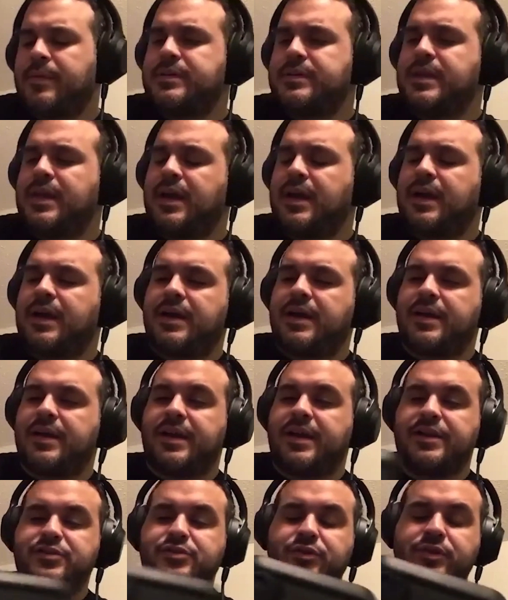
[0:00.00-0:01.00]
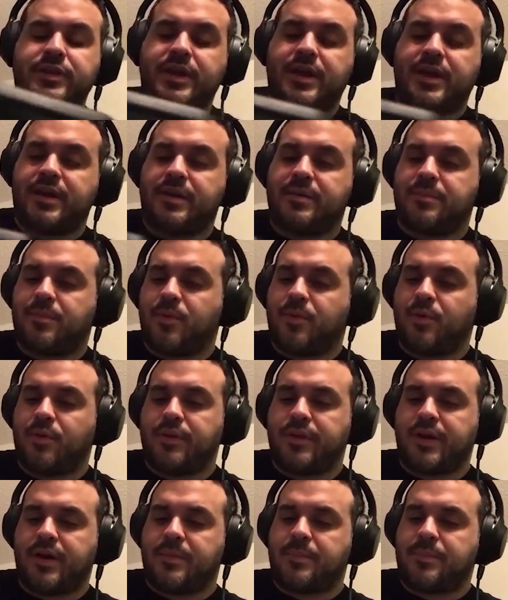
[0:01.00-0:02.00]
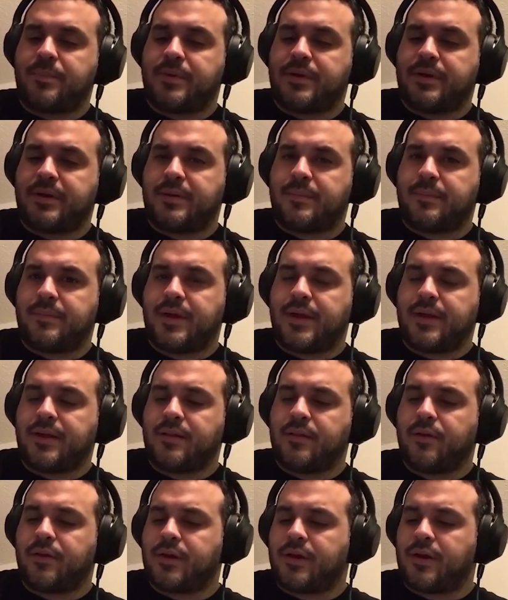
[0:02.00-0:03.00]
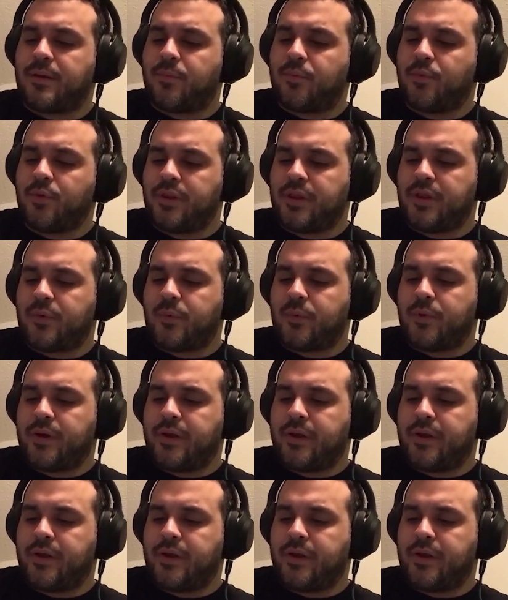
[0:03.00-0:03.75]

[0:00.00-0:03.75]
Yeah, I actually had it pulled up. I can look it up really quick.